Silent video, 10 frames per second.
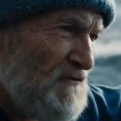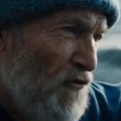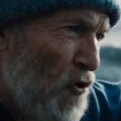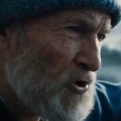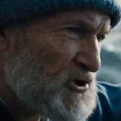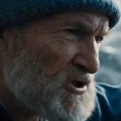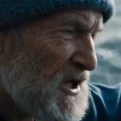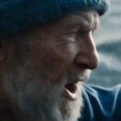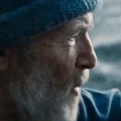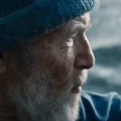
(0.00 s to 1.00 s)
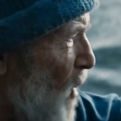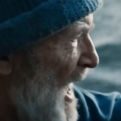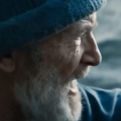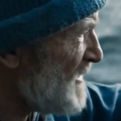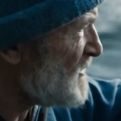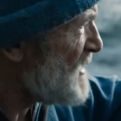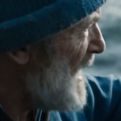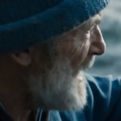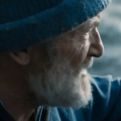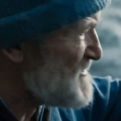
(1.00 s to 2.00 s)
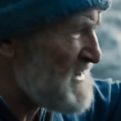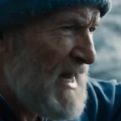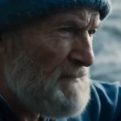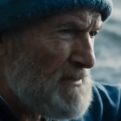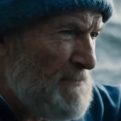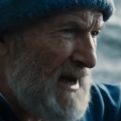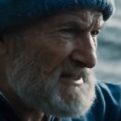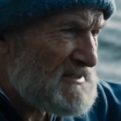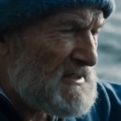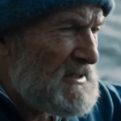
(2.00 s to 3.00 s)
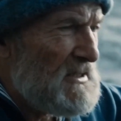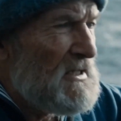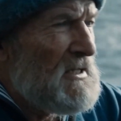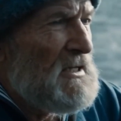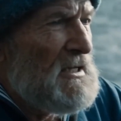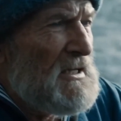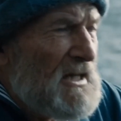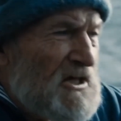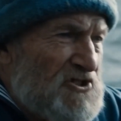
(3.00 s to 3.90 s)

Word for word: cinematic framing options, different ones that you can use for your content.